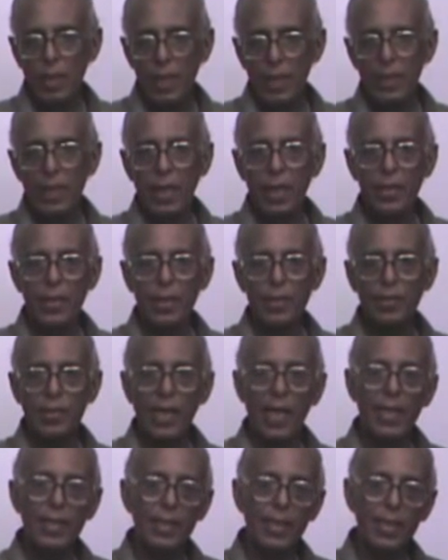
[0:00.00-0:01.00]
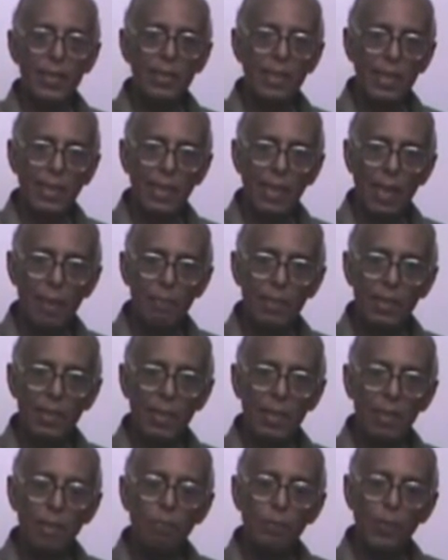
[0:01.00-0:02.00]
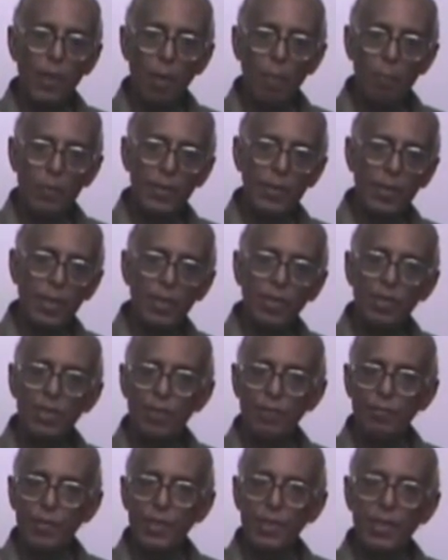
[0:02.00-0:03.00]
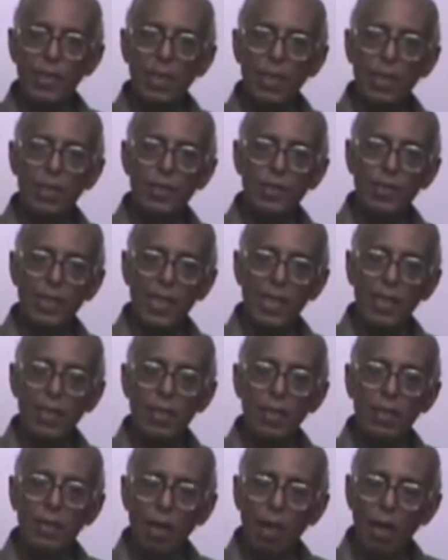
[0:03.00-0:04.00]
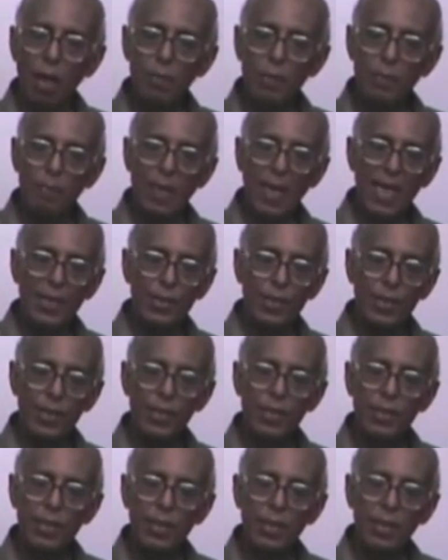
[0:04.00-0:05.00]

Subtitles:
in understanding the chemical properties, the physical state of the matter,